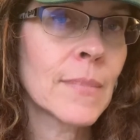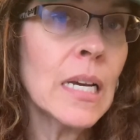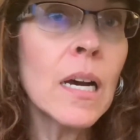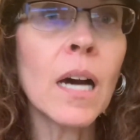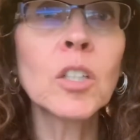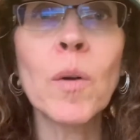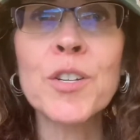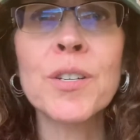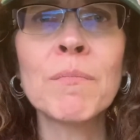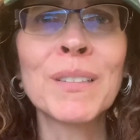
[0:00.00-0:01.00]

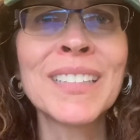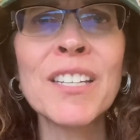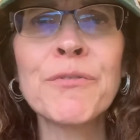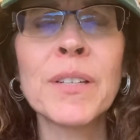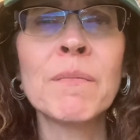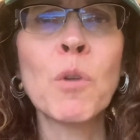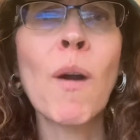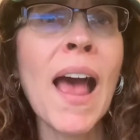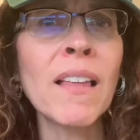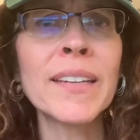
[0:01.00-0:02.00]
Unquestioned belief in
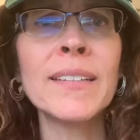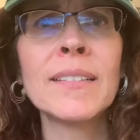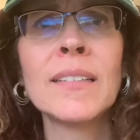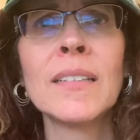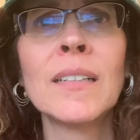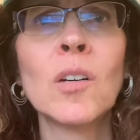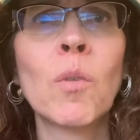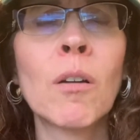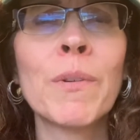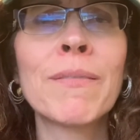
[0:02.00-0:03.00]
morality,
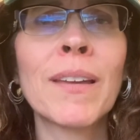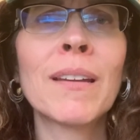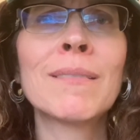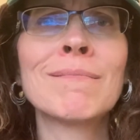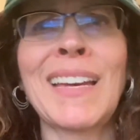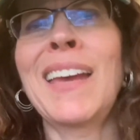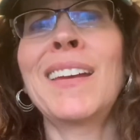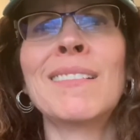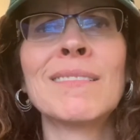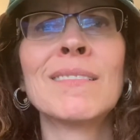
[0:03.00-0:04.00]
where we think,
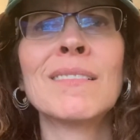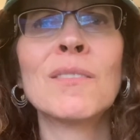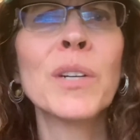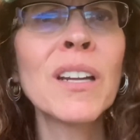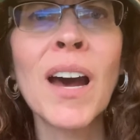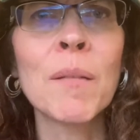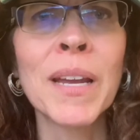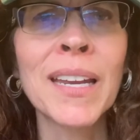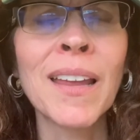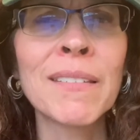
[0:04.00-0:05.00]
hey, we know how to
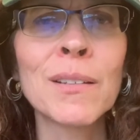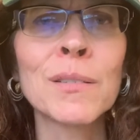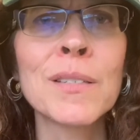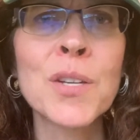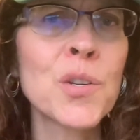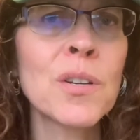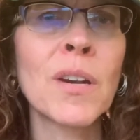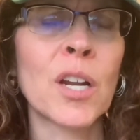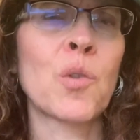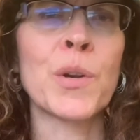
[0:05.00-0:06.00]
make an ethical decision. You're
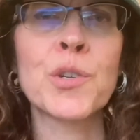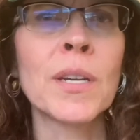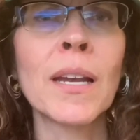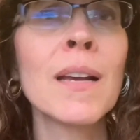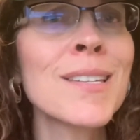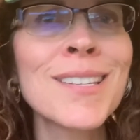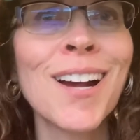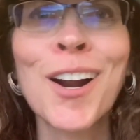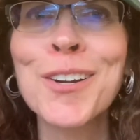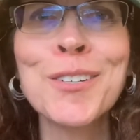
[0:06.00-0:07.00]
not questioning us,
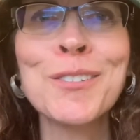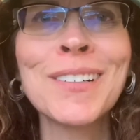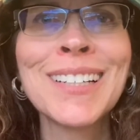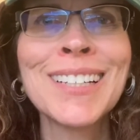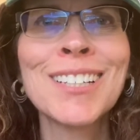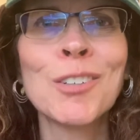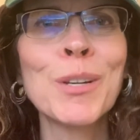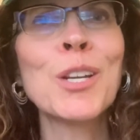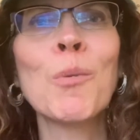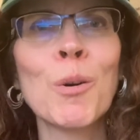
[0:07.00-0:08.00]
are you? We
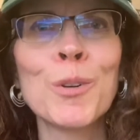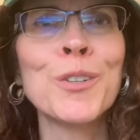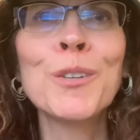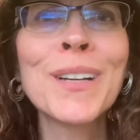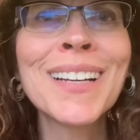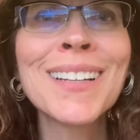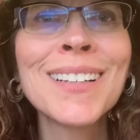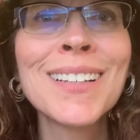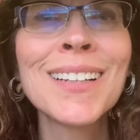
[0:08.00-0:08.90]
know what we're doing.